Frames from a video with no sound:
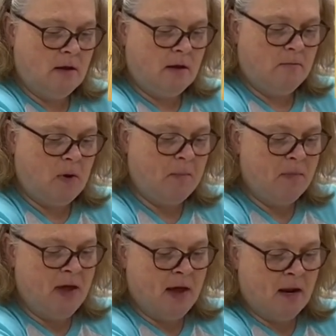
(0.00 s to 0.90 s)
Bump
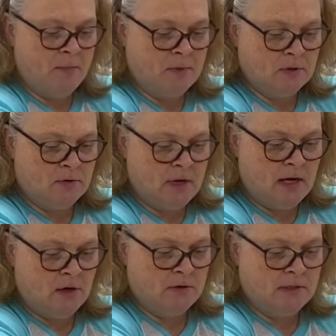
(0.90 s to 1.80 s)
that up so
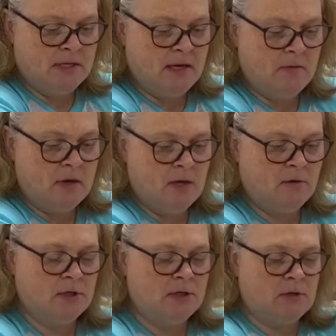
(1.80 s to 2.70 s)
that your seam that you
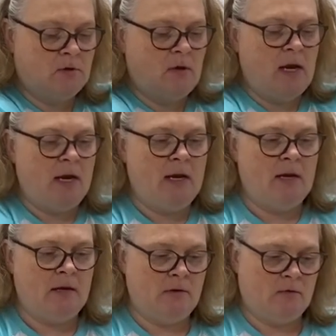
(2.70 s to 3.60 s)
just created
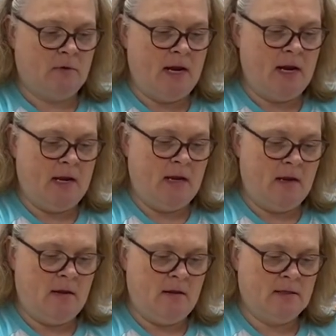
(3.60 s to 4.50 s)
is right
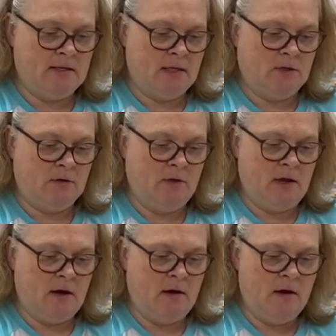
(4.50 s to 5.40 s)
in the center
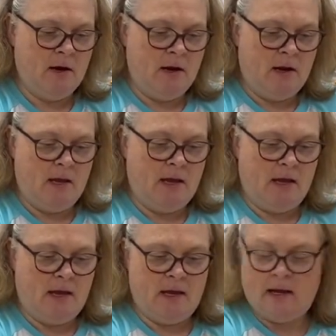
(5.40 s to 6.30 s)
there.
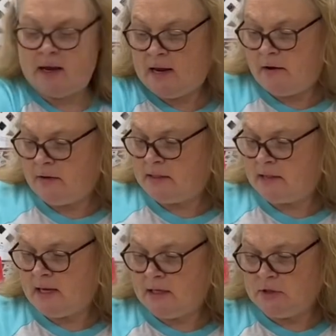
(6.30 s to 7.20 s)
And I always
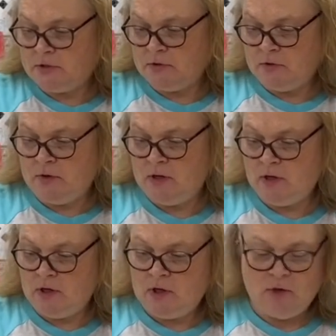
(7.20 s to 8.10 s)
like to
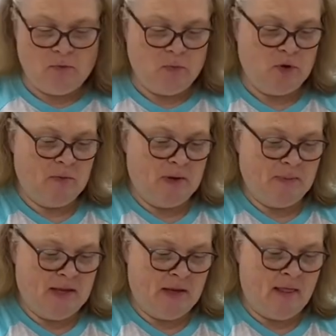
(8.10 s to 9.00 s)
put my
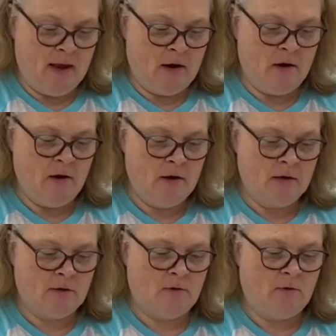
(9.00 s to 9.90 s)
pin there
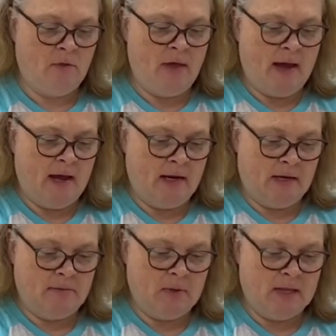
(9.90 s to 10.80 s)
to hold that
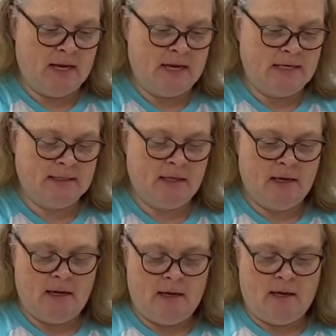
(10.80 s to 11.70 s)
in place.
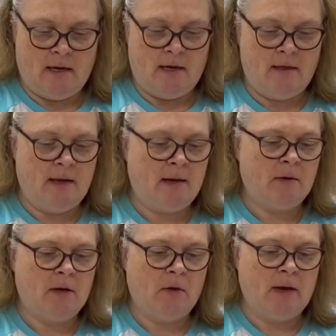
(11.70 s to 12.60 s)
And then I'm
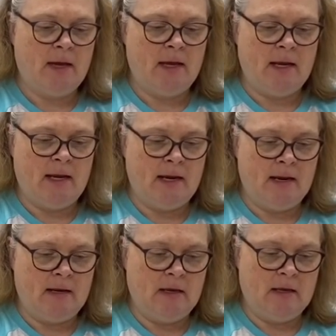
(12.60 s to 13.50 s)
going to go ahead and